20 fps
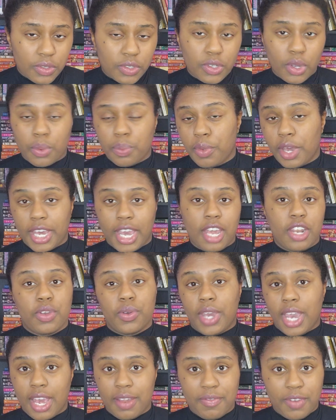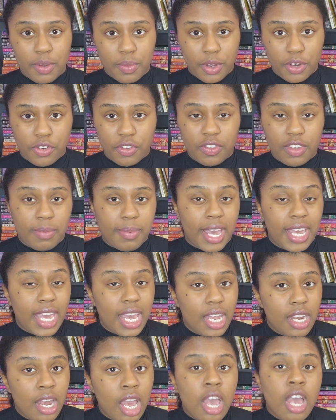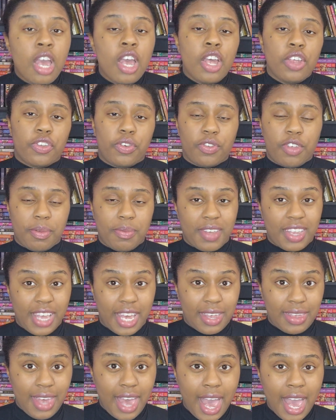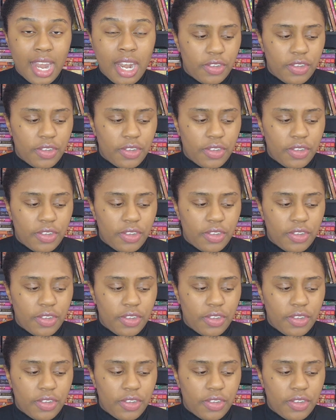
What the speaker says: So again, you can fit Regency back in, so something like that.